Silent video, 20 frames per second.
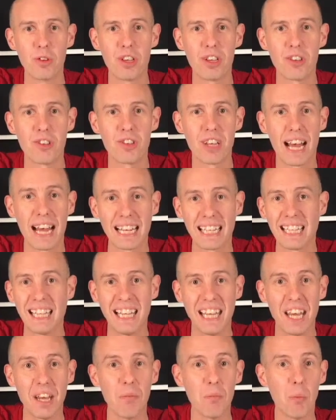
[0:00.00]

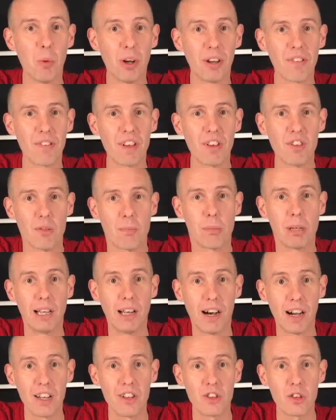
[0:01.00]
exactly in one of those
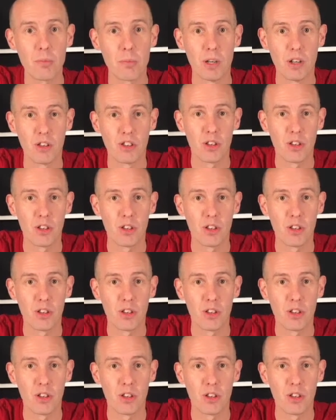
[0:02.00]
blind spots,